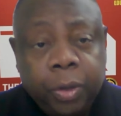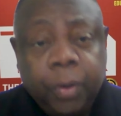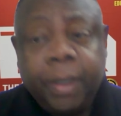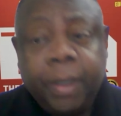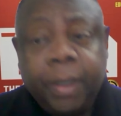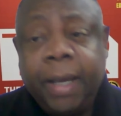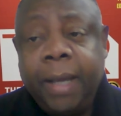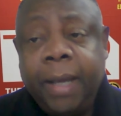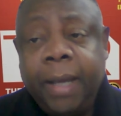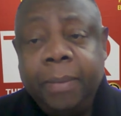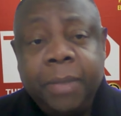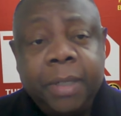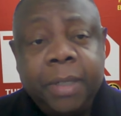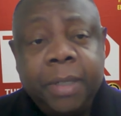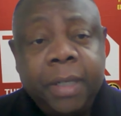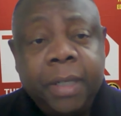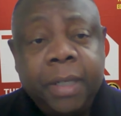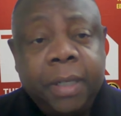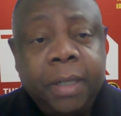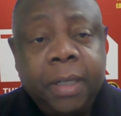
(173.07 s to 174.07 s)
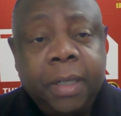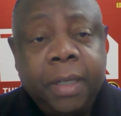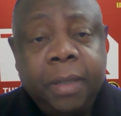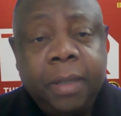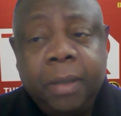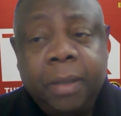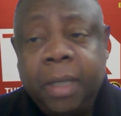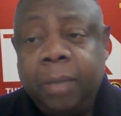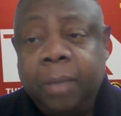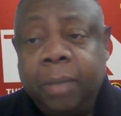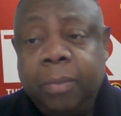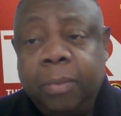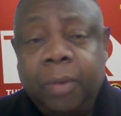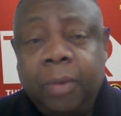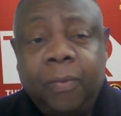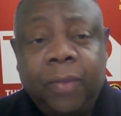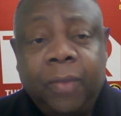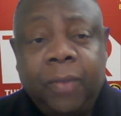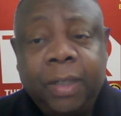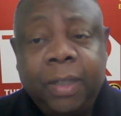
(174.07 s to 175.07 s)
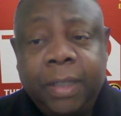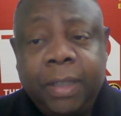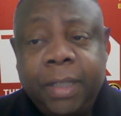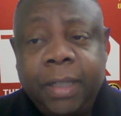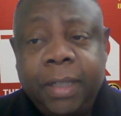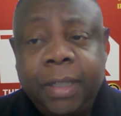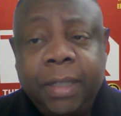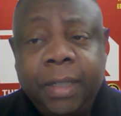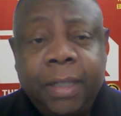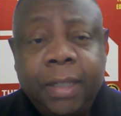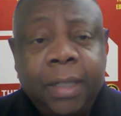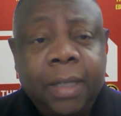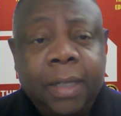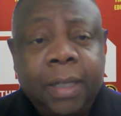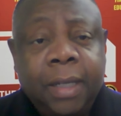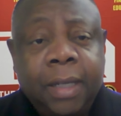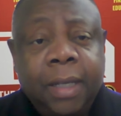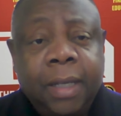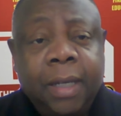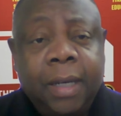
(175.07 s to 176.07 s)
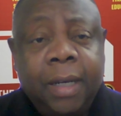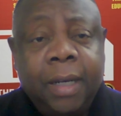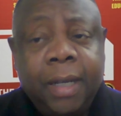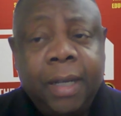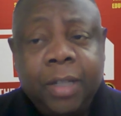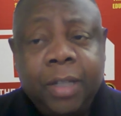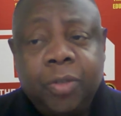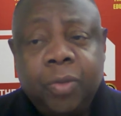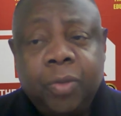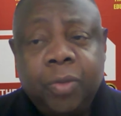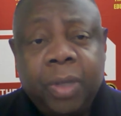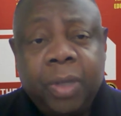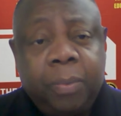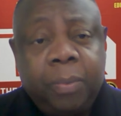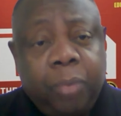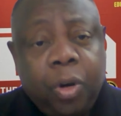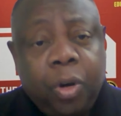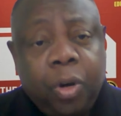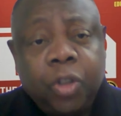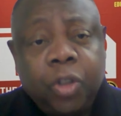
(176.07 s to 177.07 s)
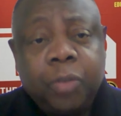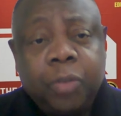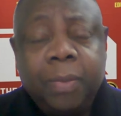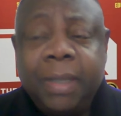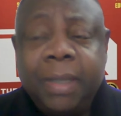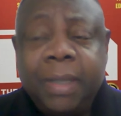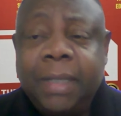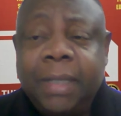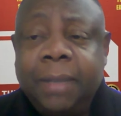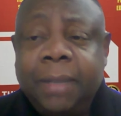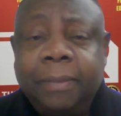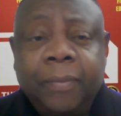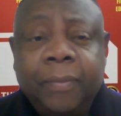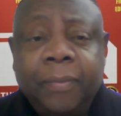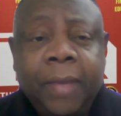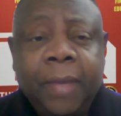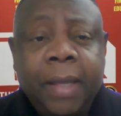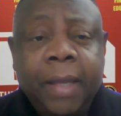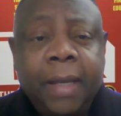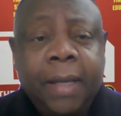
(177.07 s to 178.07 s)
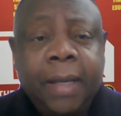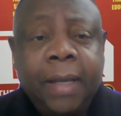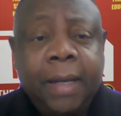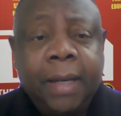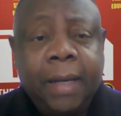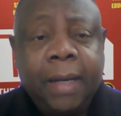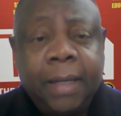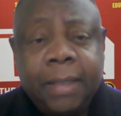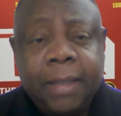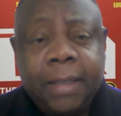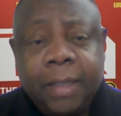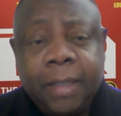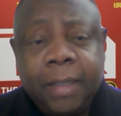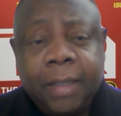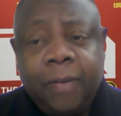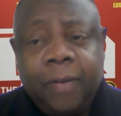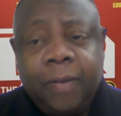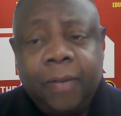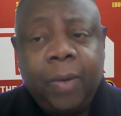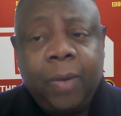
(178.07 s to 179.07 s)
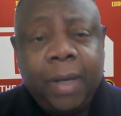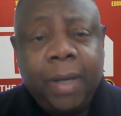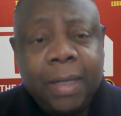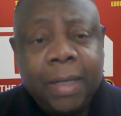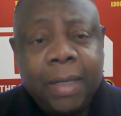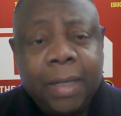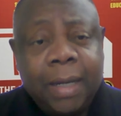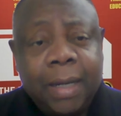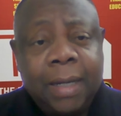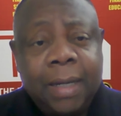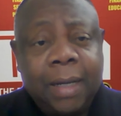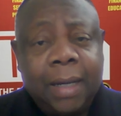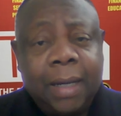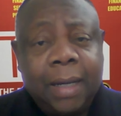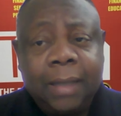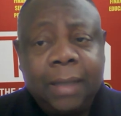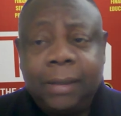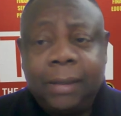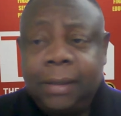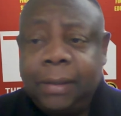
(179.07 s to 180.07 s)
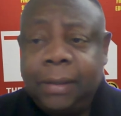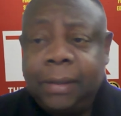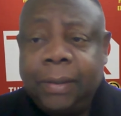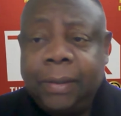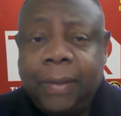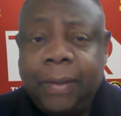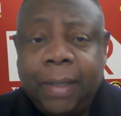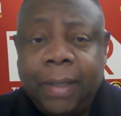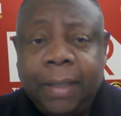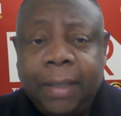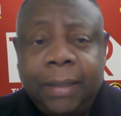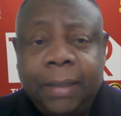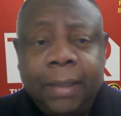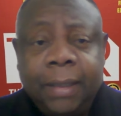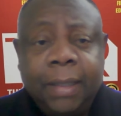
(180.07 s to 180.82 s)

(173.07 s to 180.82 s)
games in Bloemfontein. Let's do the postmortem. Let's evaluate, let's analyze. All right.